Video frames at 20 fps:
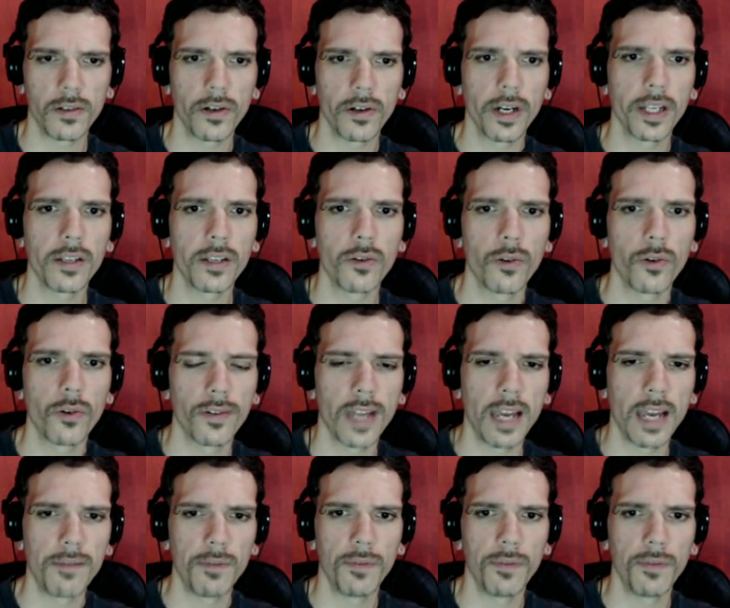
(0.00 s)
Right, you will
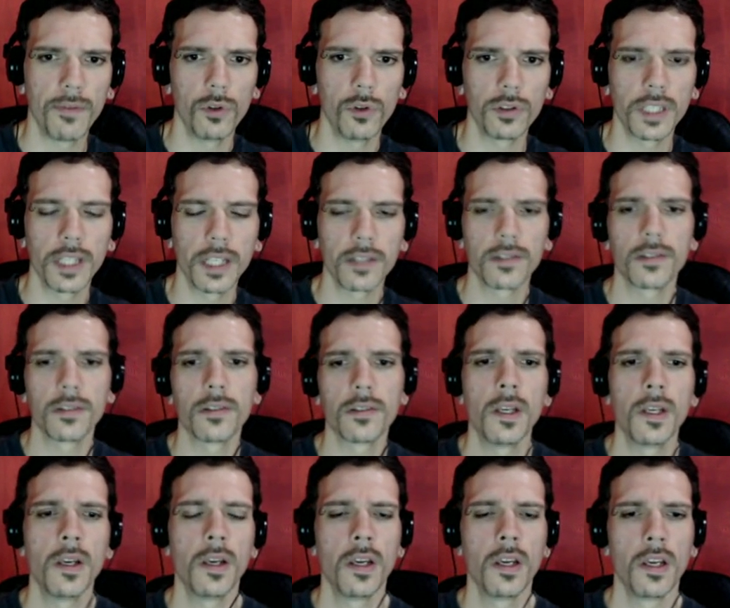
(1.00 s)
have the full things
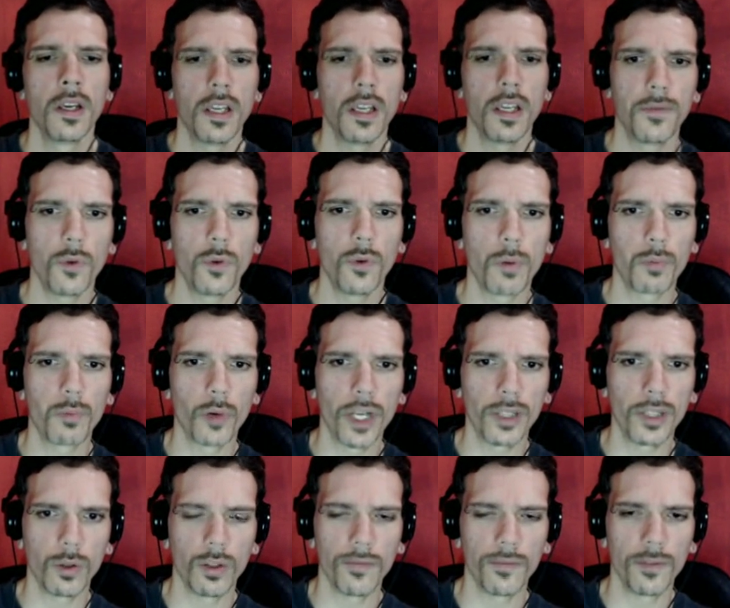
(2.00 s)
if you
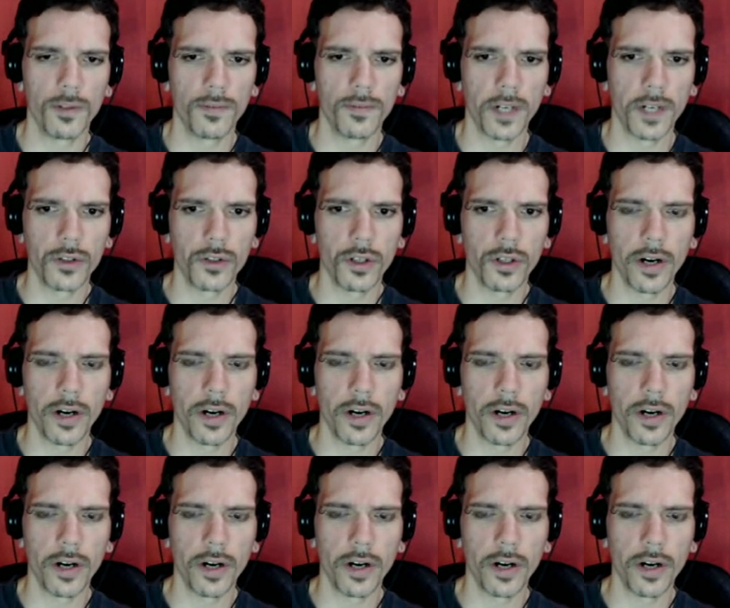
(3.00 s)
upgrade to the full version.